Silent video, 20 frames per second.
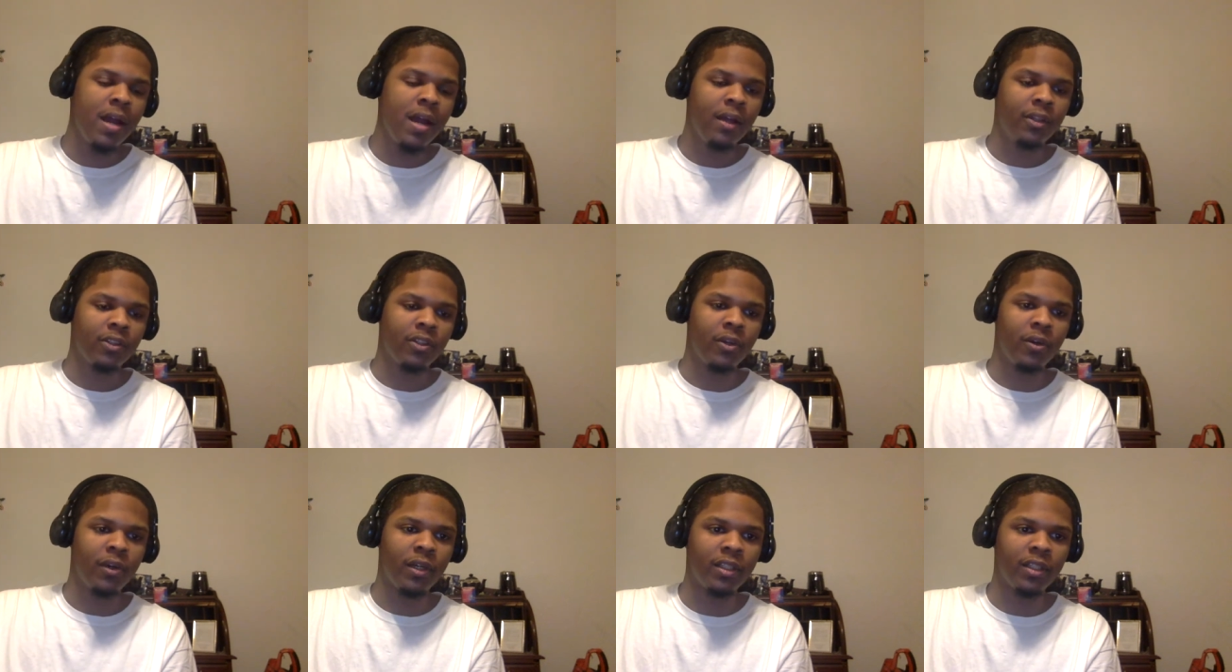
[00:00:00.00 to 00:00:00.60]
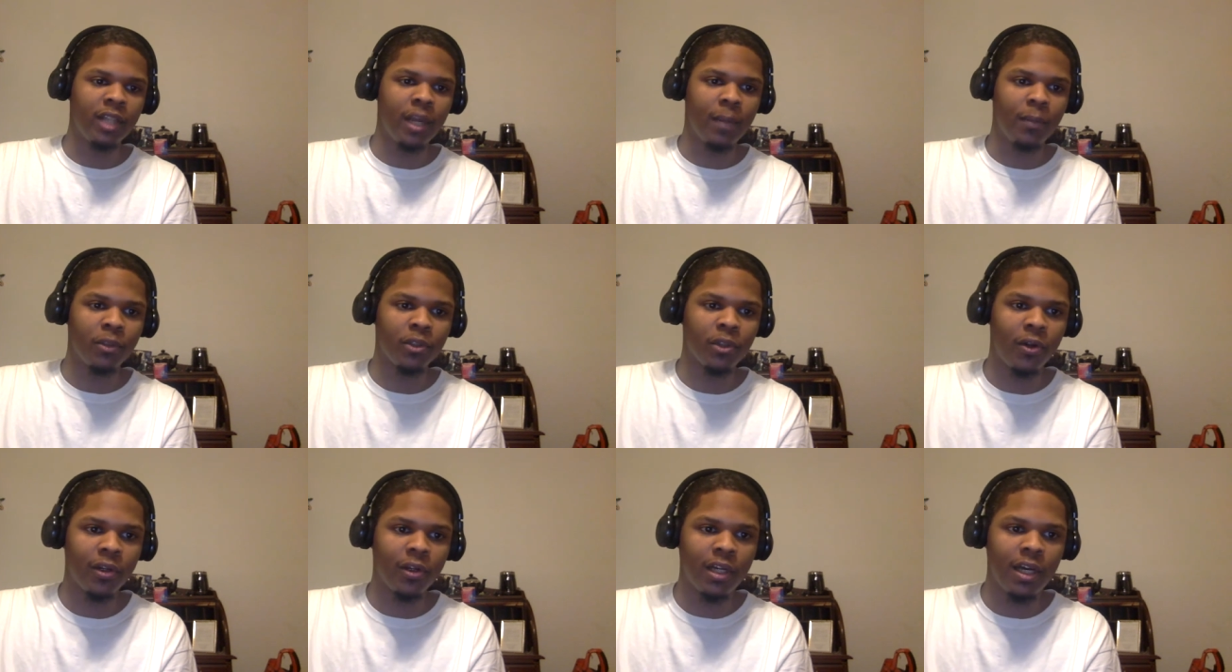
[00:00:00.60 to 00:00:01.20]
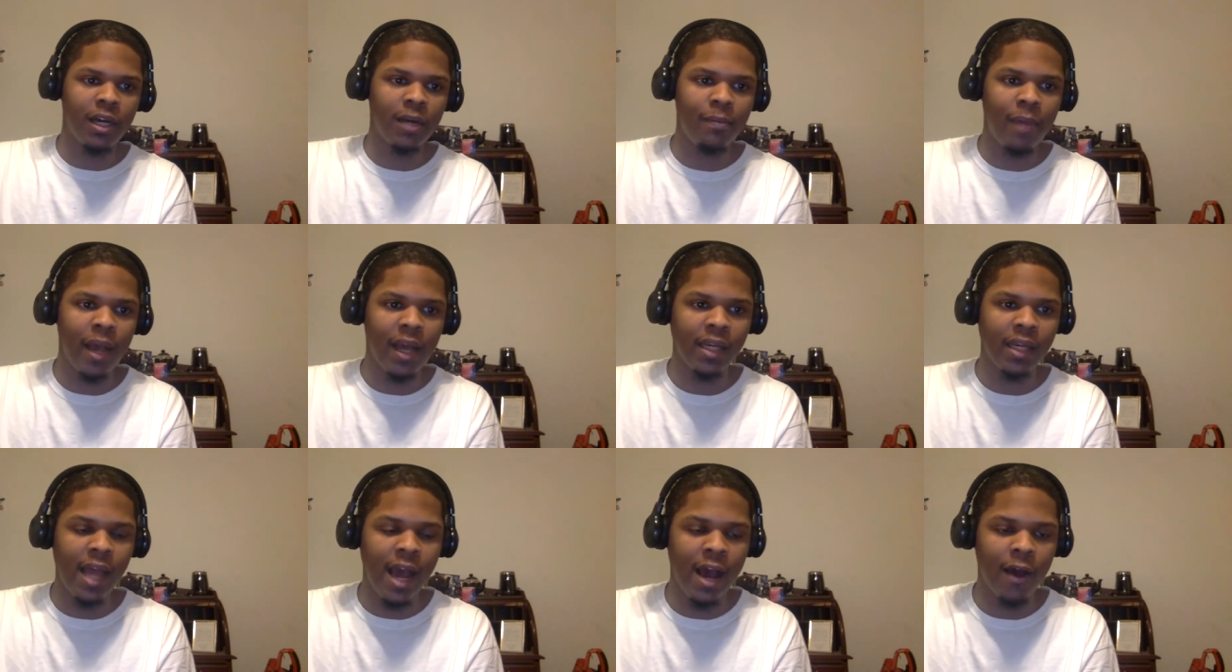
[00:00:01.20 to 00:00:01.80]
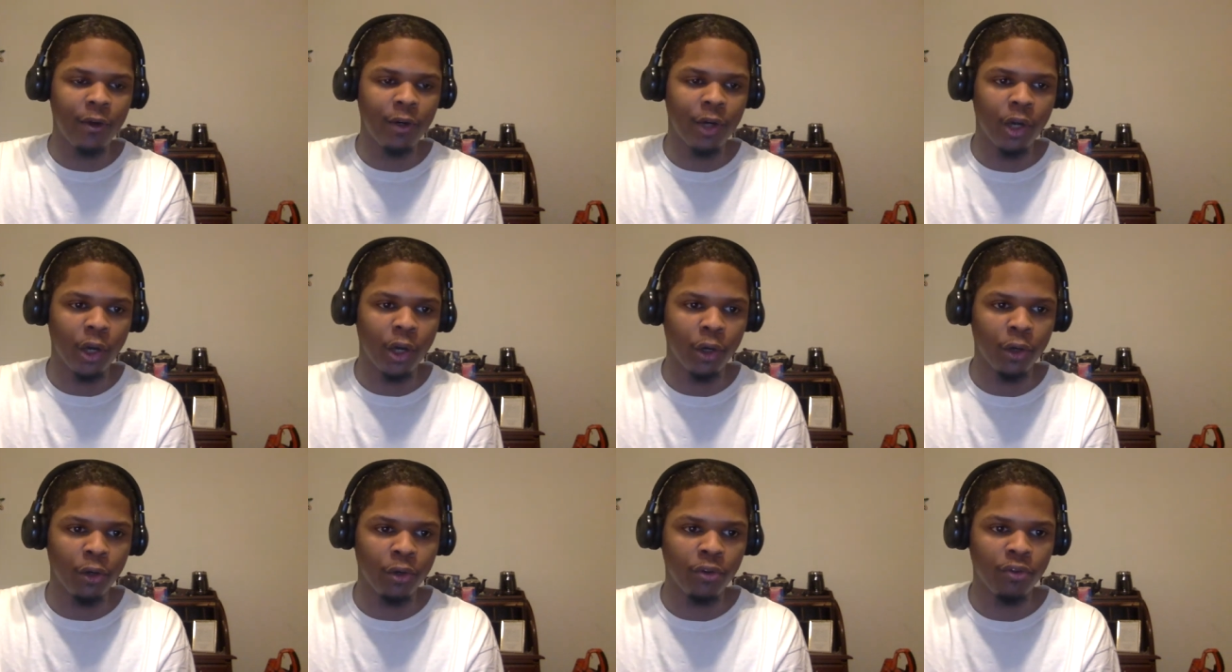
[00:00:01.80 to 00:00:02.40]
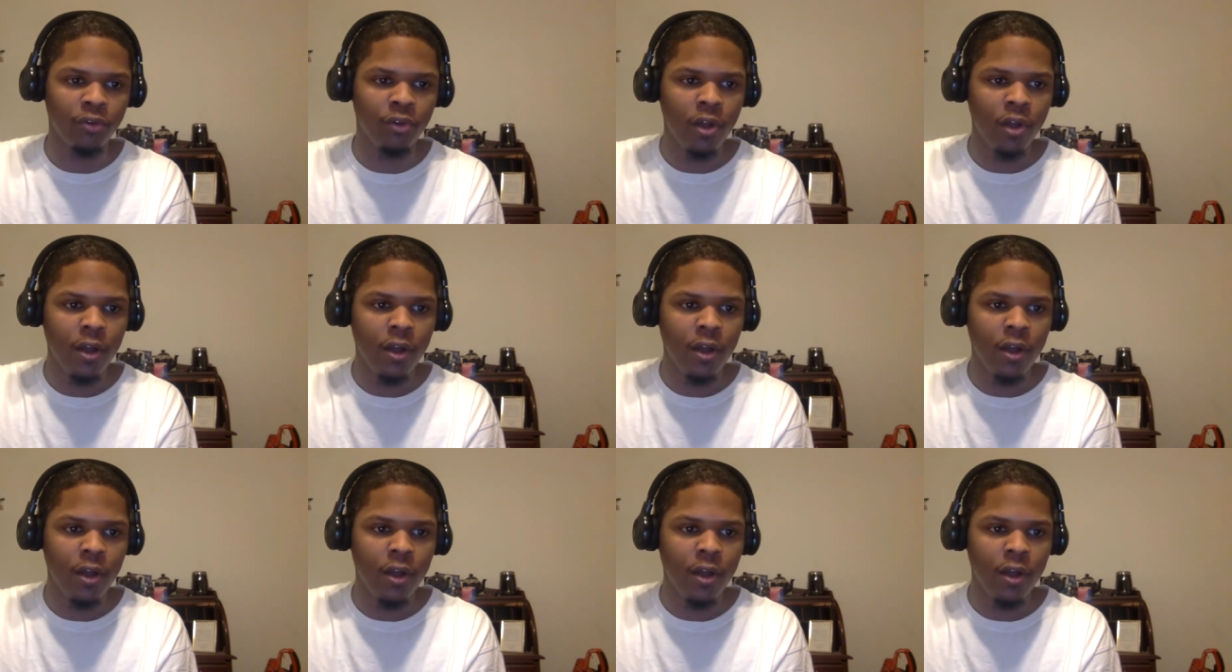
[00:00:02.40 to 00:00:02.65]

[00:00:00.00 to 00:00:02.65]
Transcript: So his number's going to come back down to earth.